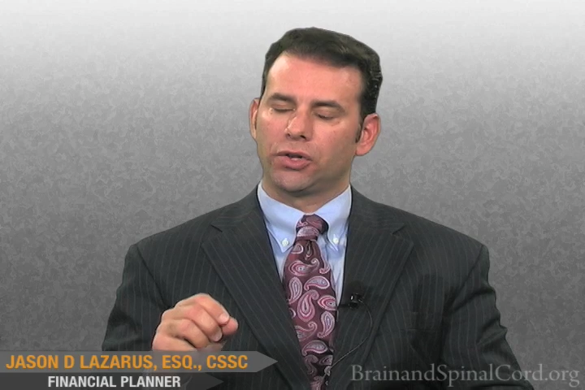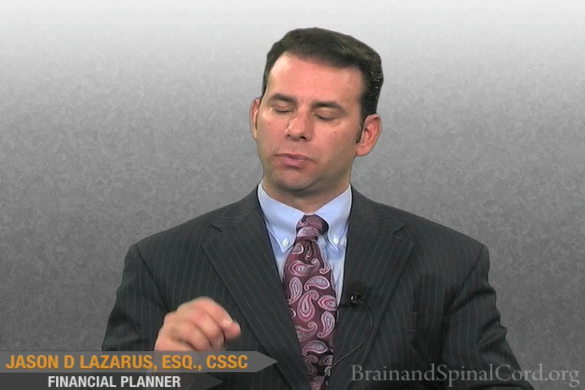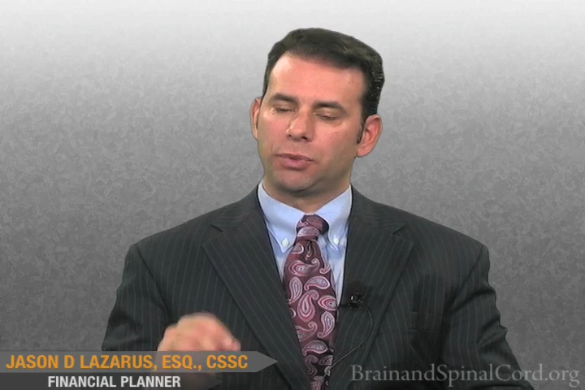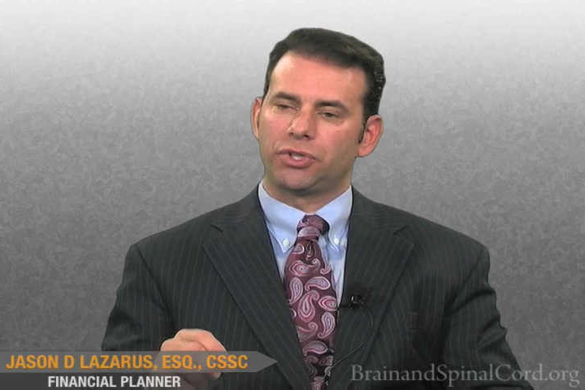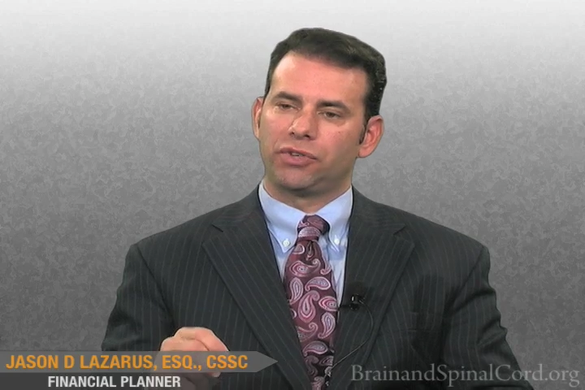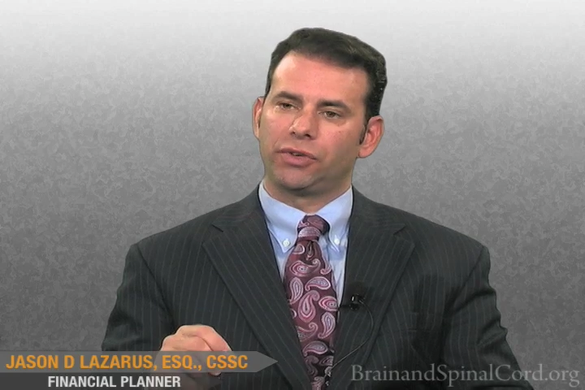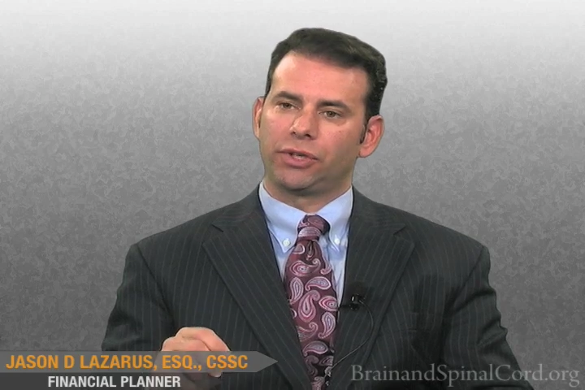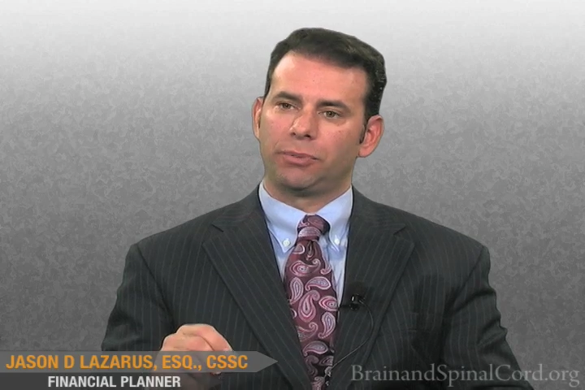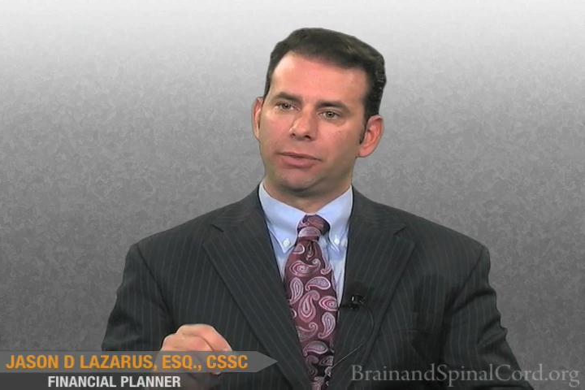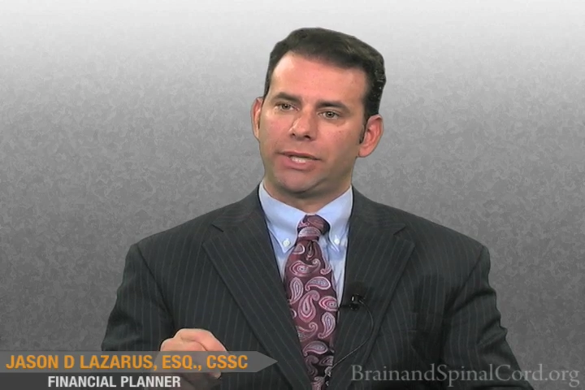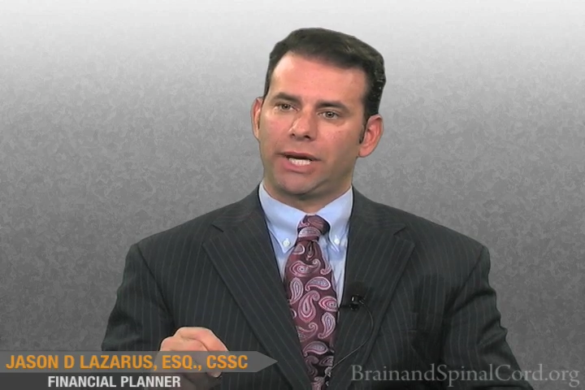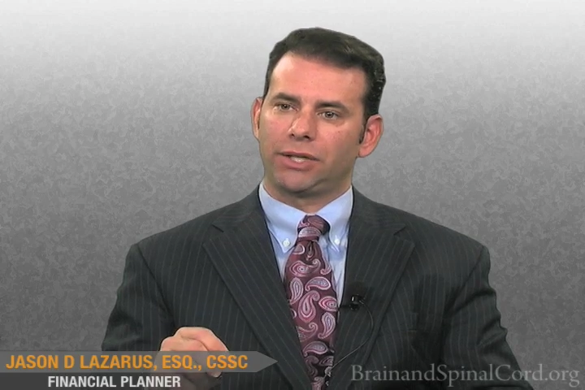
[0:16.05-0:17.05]
specific
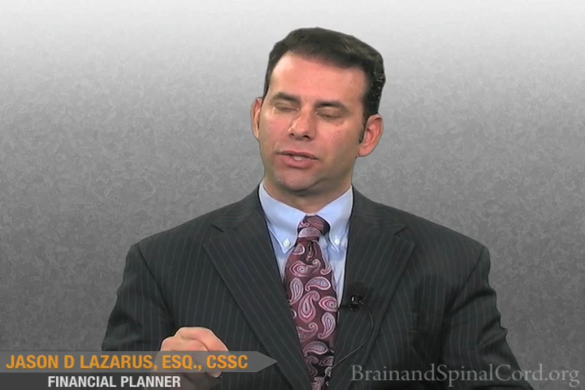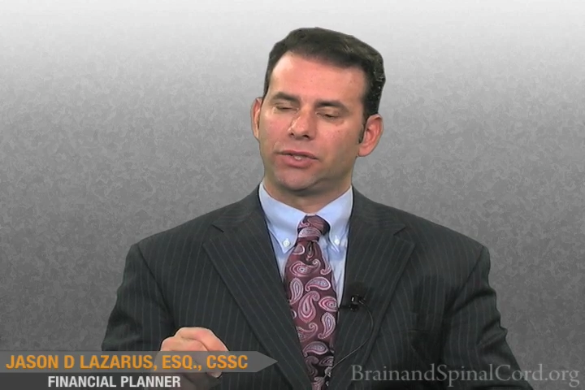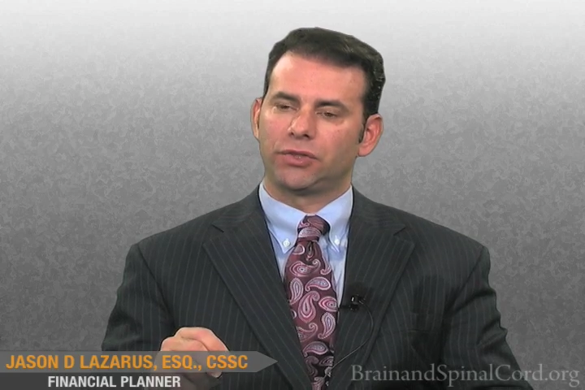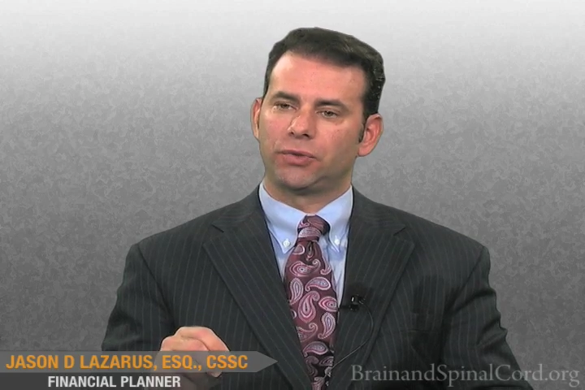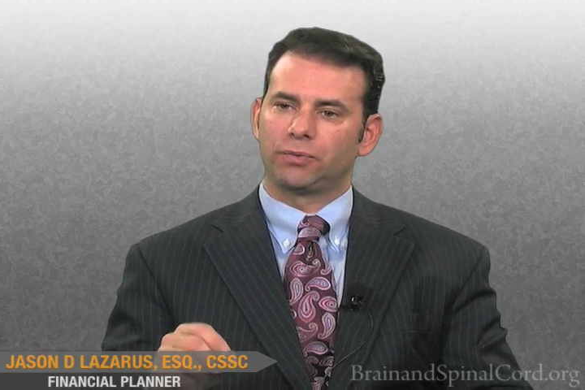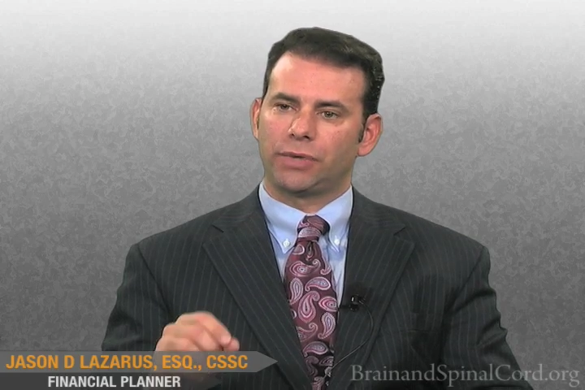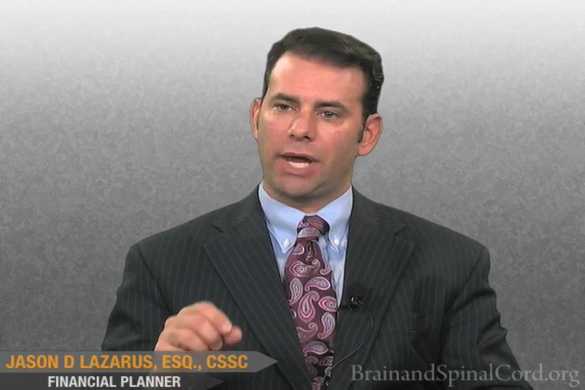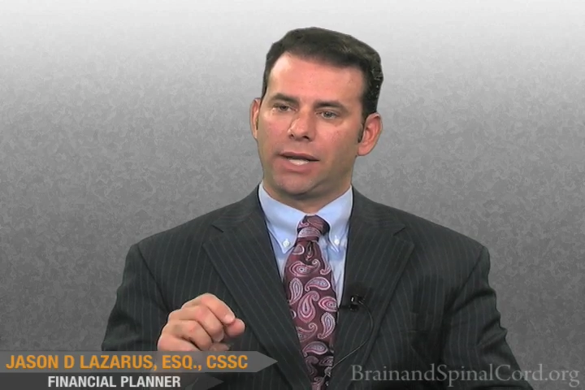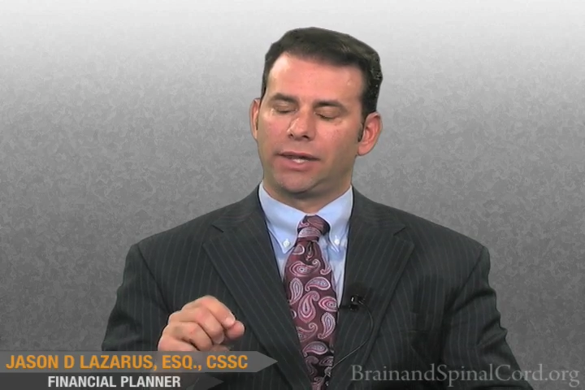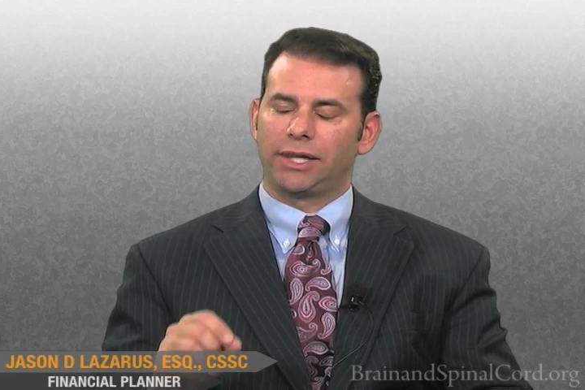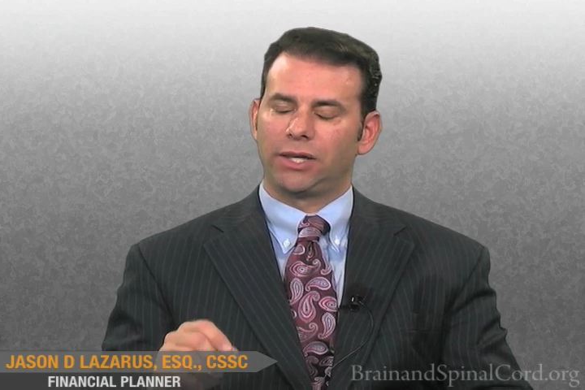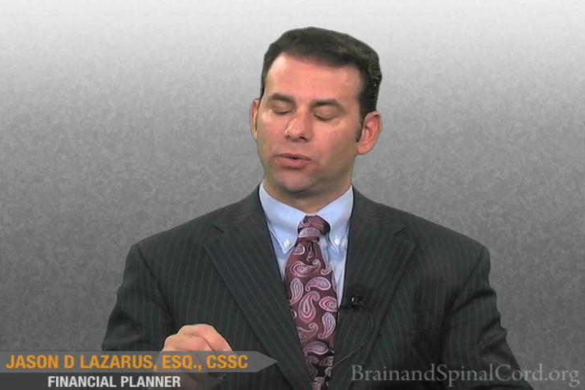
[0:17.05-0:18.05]
limitations,
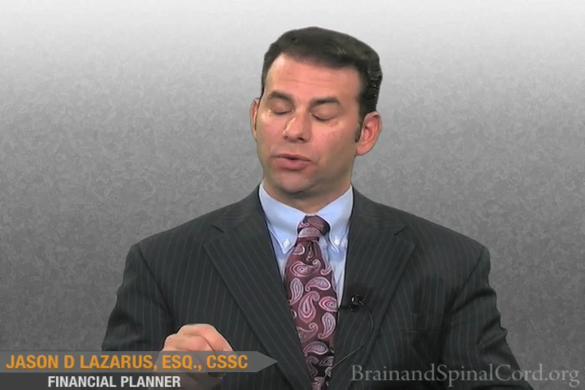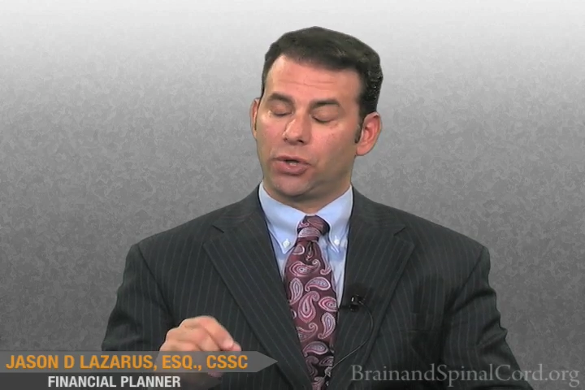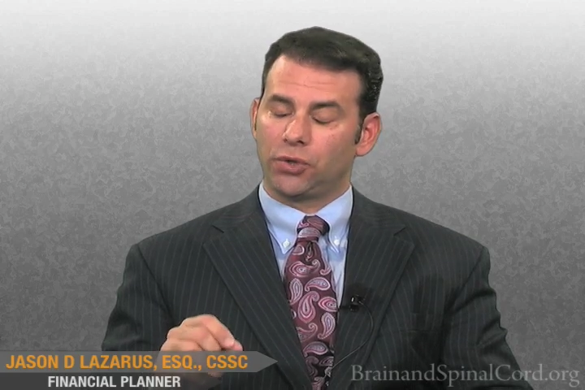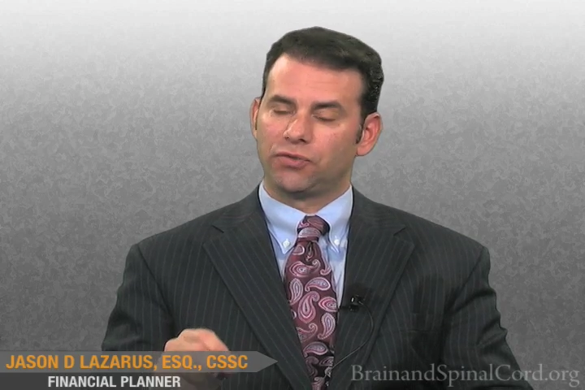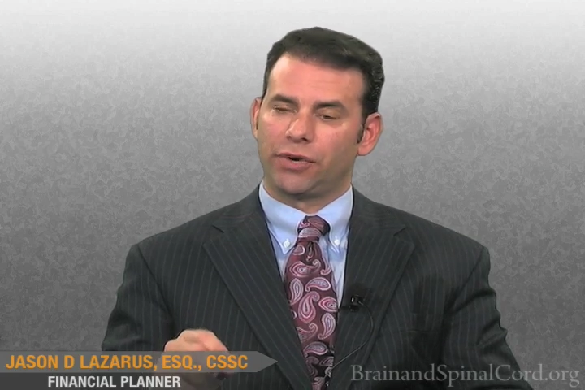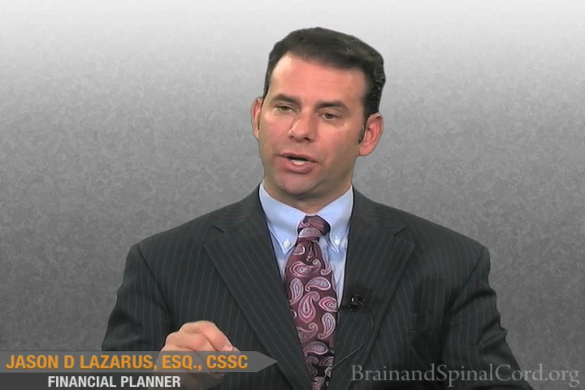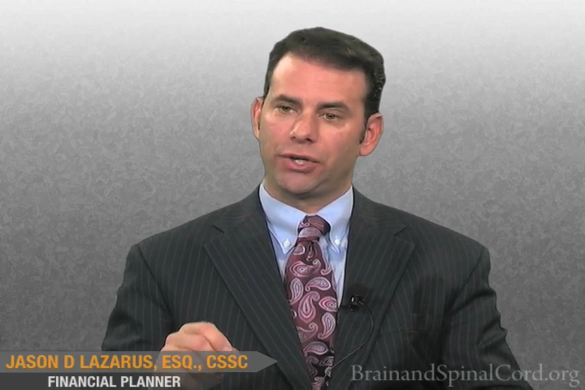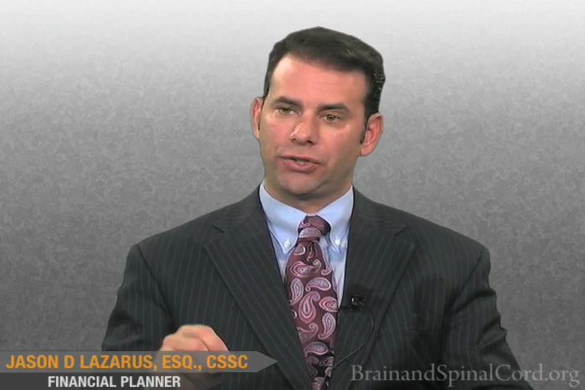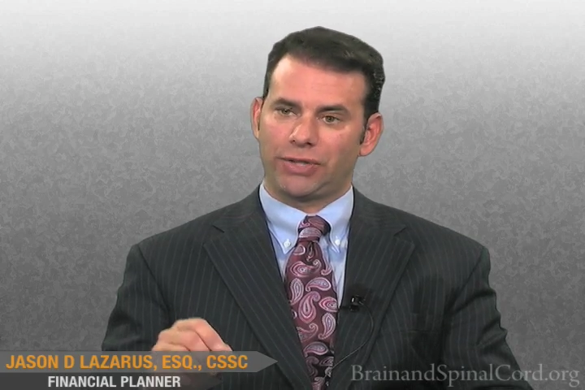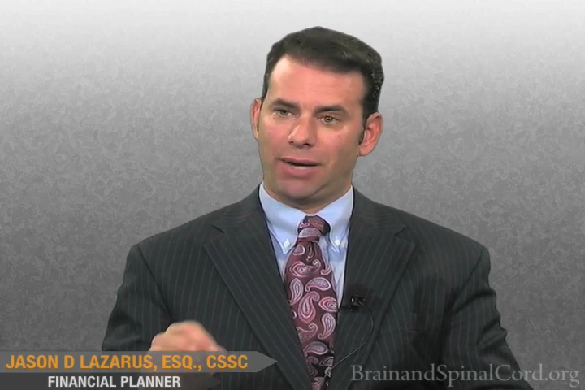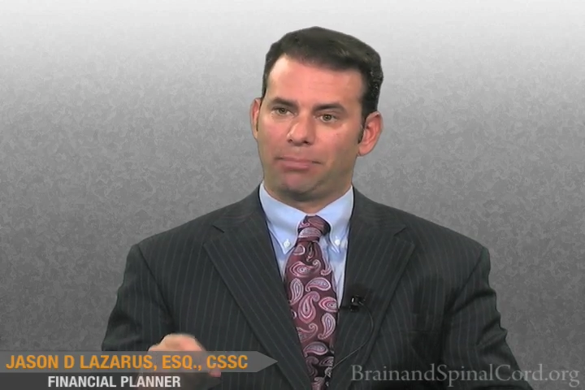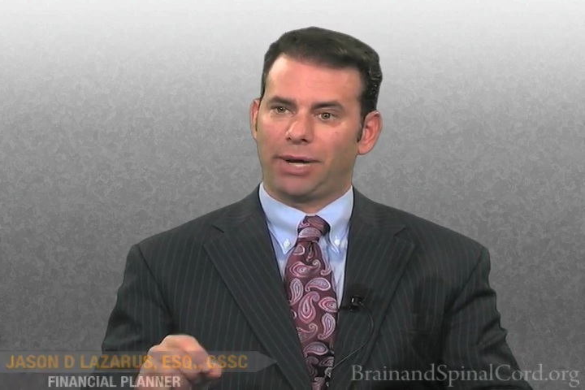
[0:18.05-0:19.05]
and those vary
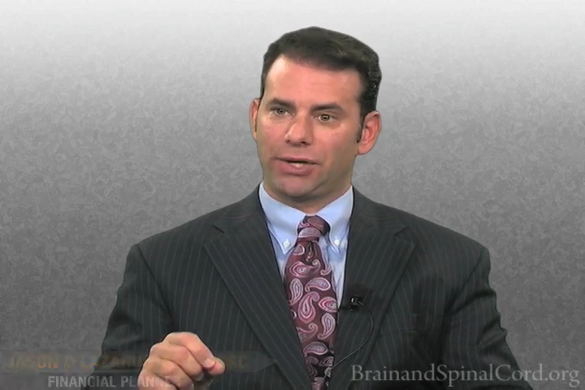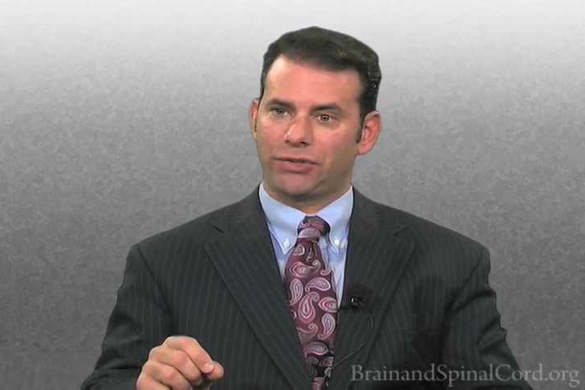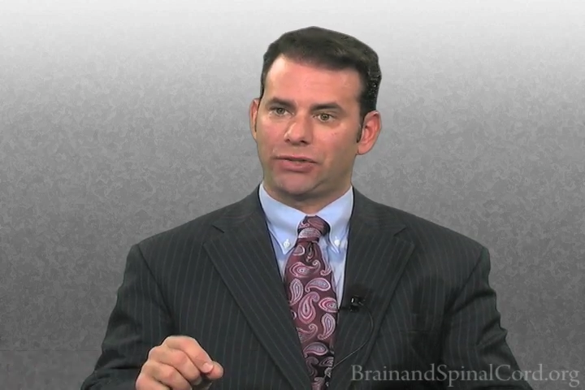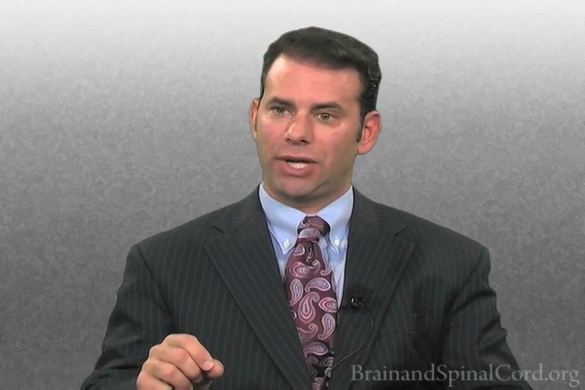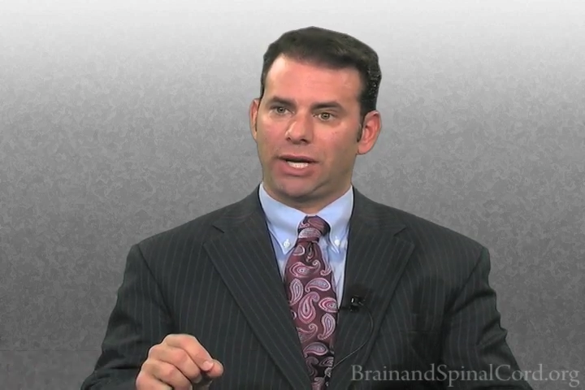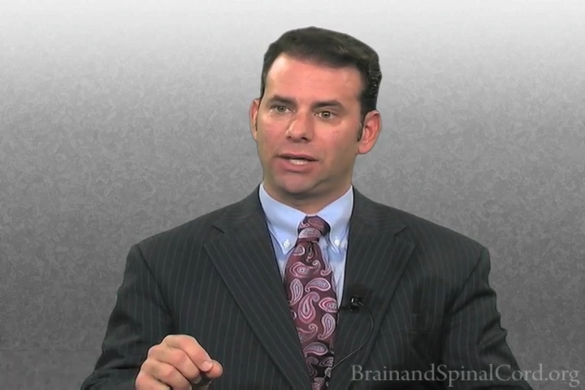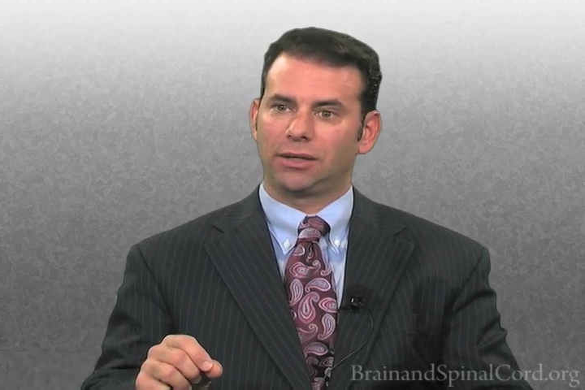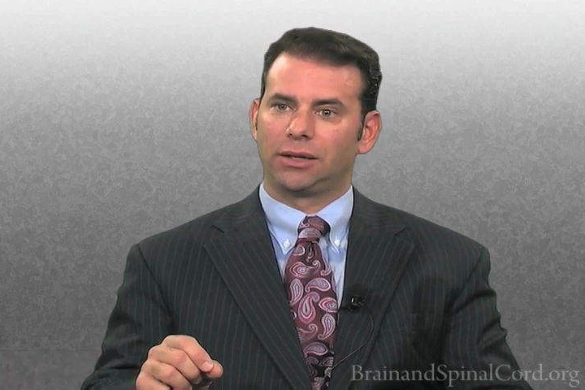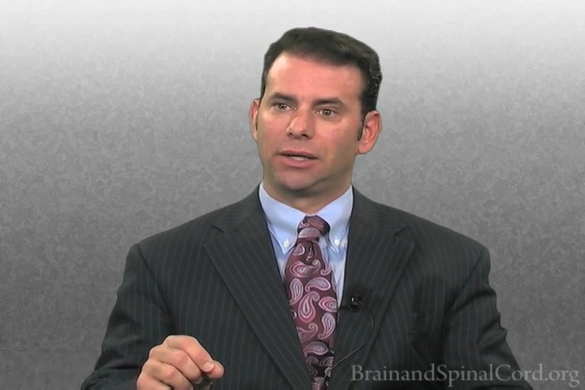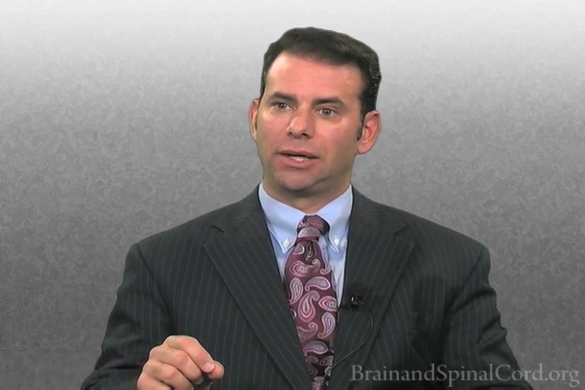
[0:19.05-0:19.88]
state by state